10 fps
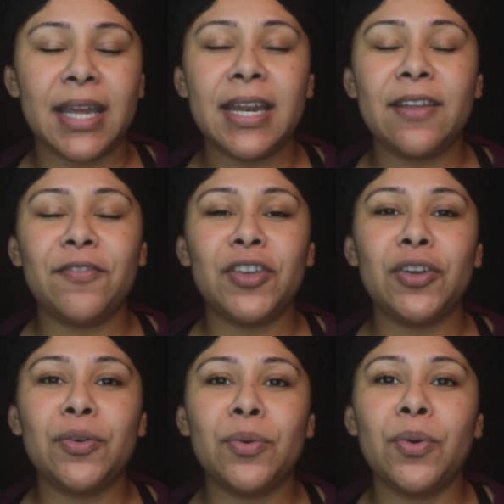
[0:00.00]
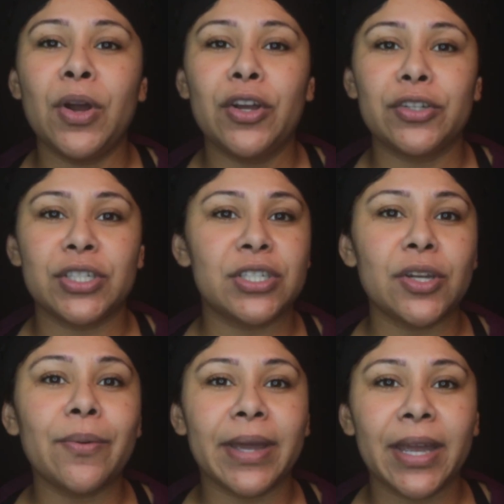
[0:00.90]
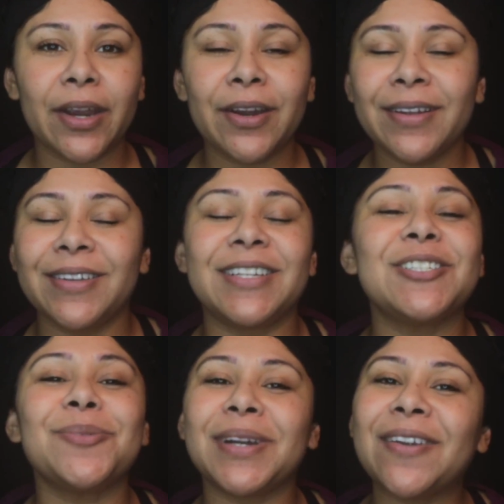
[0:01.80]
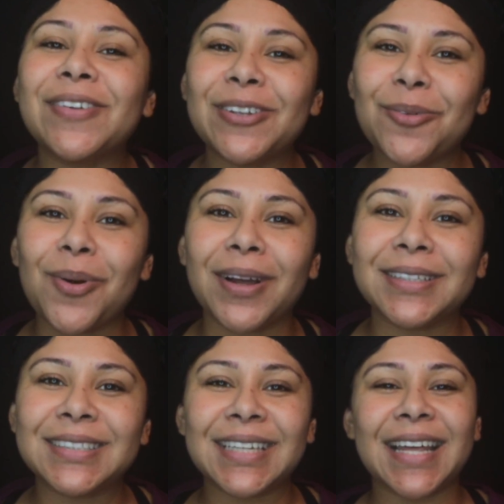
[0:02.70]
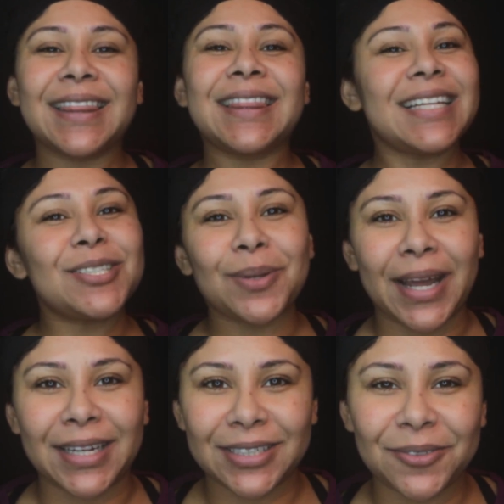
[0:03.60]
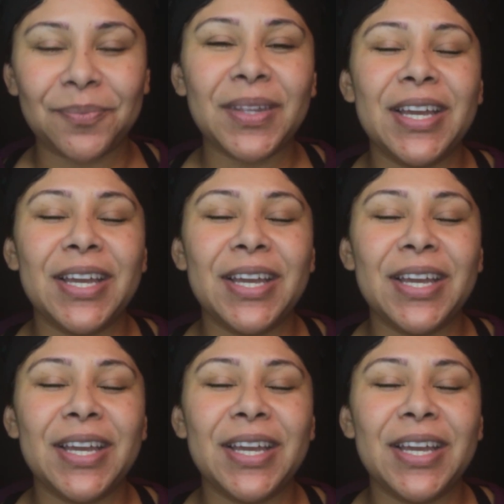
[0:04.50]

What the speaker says: And if you just don't care, you can do whatever you want. That's what I do.